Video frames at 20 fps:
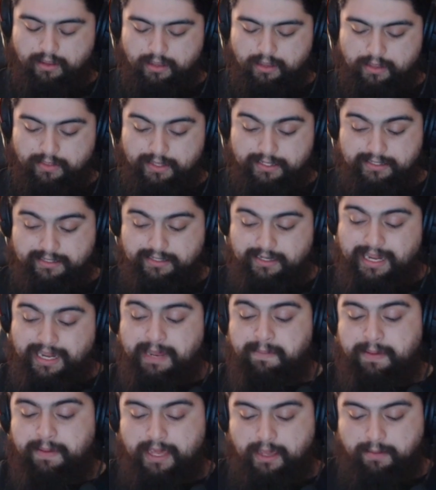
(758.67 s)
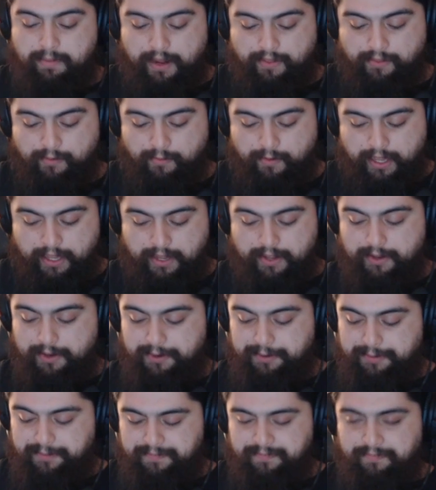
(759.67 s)
This is an EP, by the way.
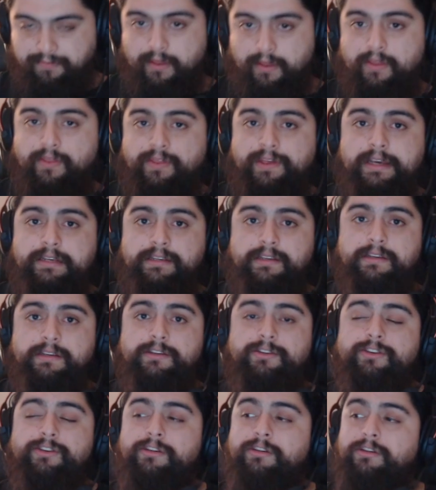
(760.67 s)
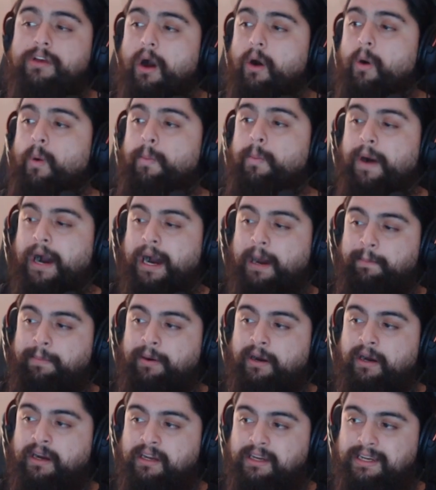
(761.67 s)
This is so pop
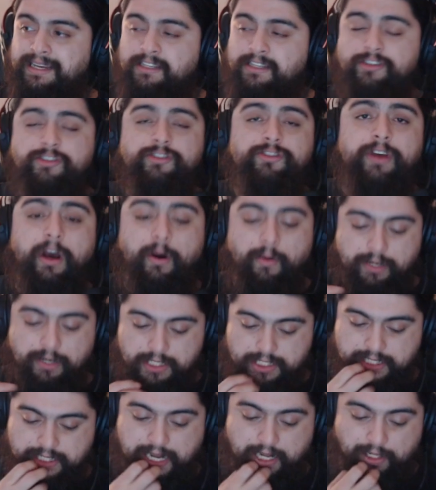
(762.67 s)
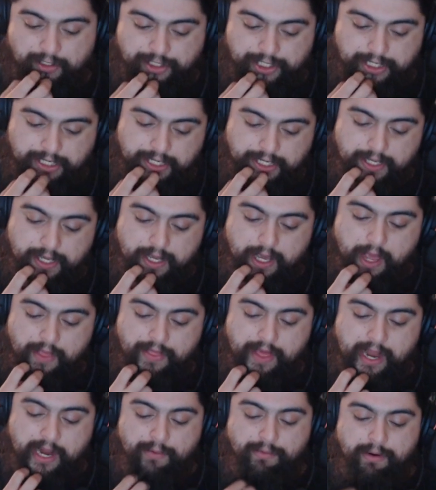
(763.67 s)
punk. It's so nostalgic
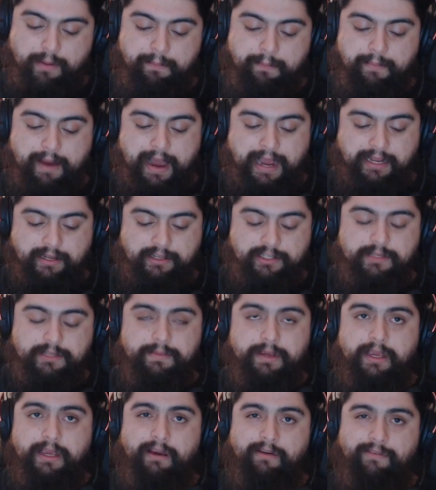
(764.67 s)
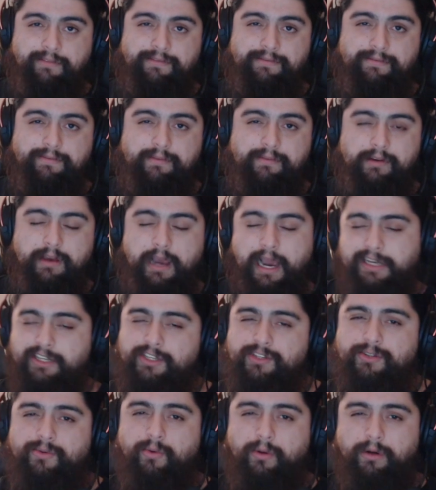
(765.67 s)
that it reminds me of high
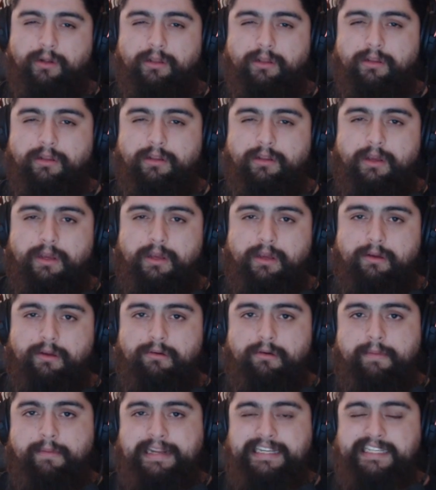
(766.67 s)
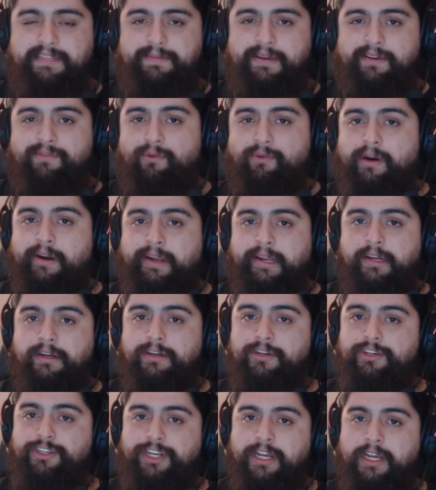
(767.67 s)
school. It reminds me of
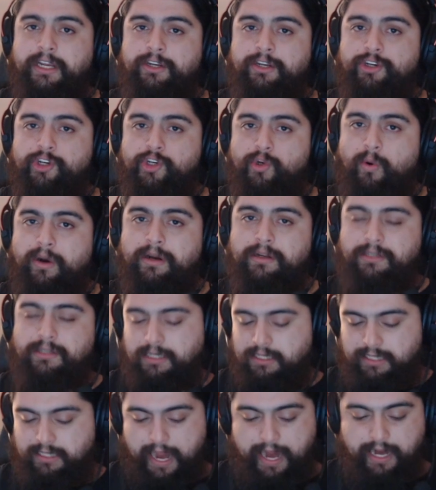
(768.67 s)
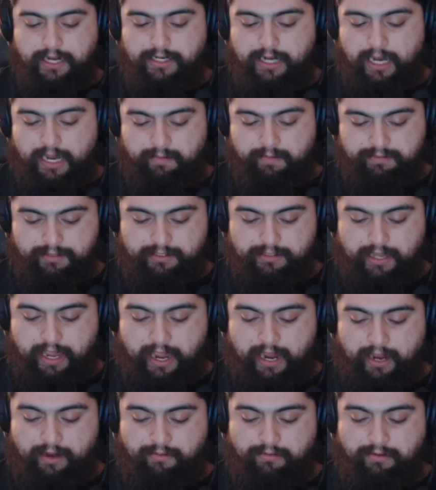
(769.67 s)
wearing jean shorts and tank tops
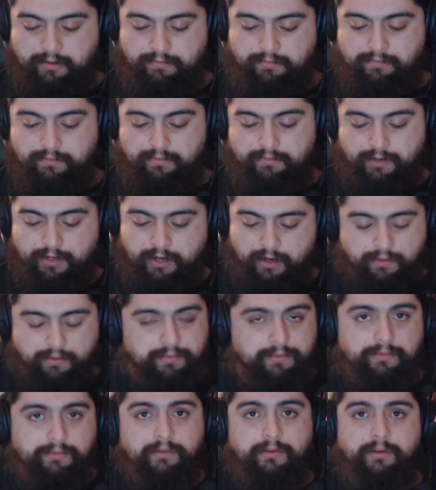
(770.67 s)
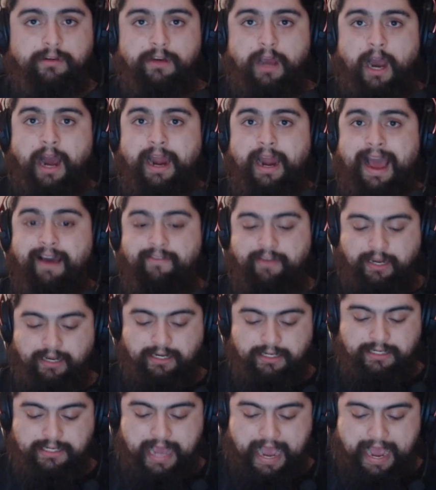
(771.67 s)
and, you know, not having a
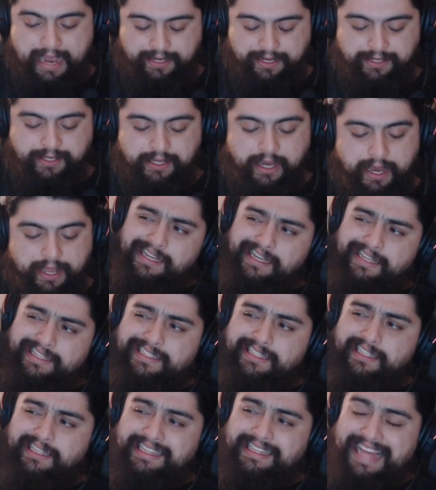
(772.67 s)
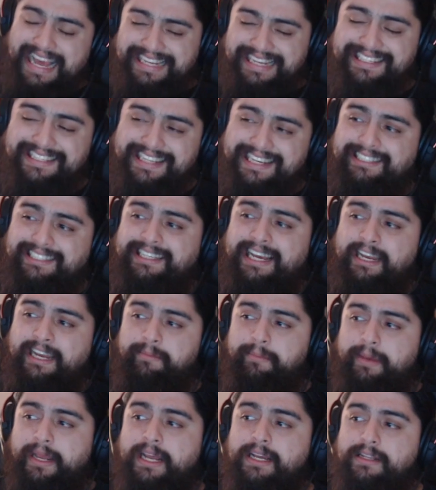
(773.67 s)
dad gut. It's less than
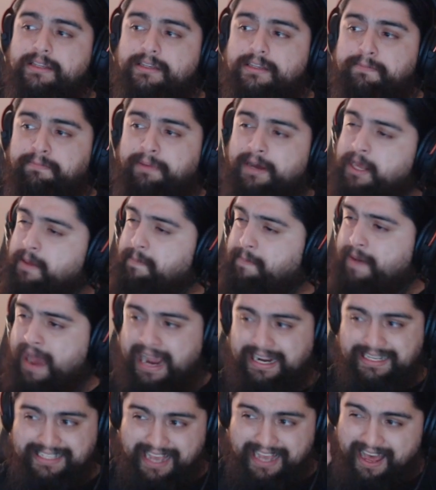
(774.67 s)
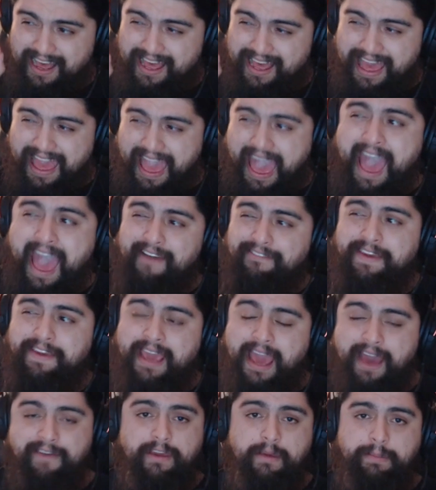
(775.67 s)
10 minutes, but it packs a heavy,
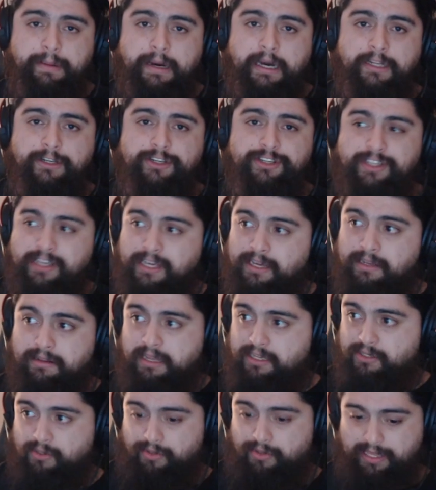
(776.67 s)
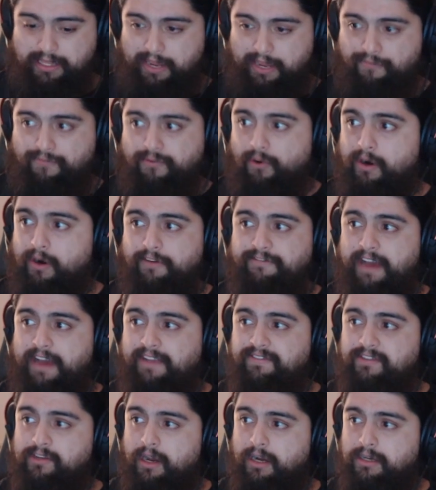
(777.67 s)
heavy punch. It's only like 4 or
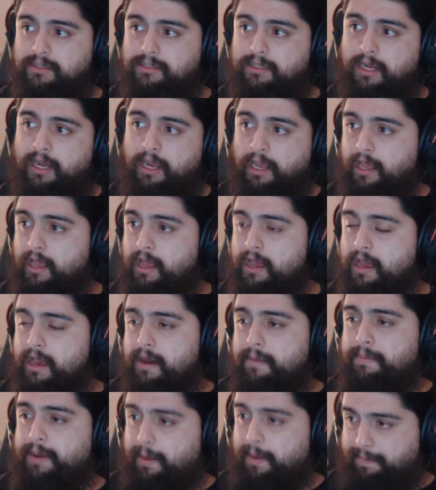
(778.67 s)
5 songs long, but it